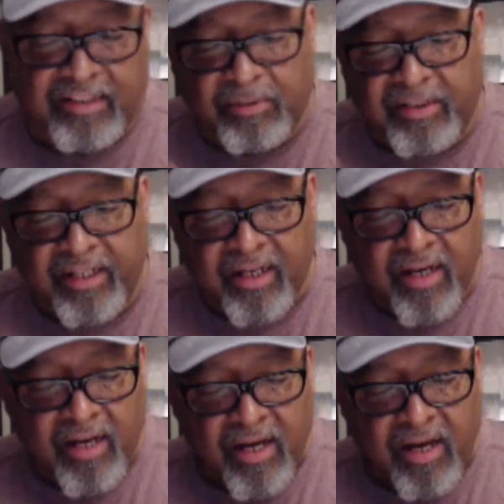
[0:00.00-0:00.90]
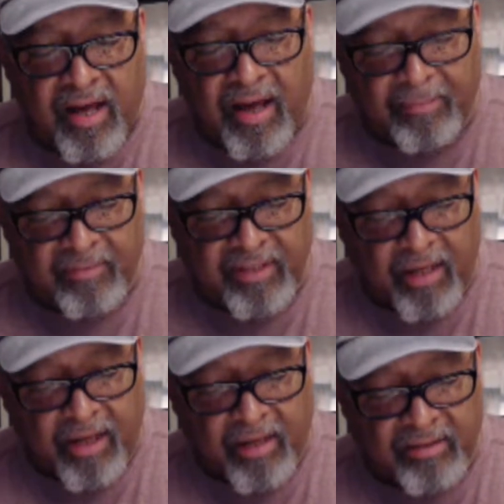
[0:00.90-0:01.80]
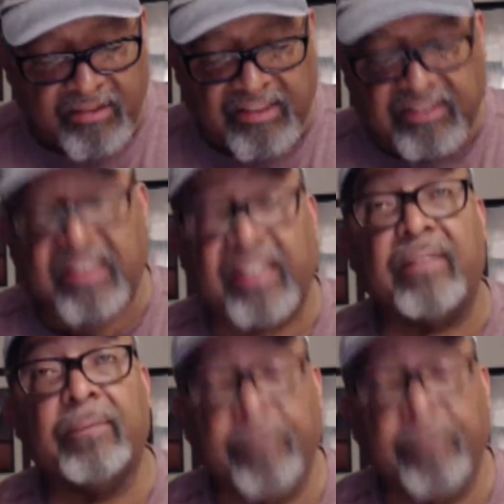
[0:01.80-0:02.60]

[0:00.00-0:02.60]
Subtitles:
Actually, 16.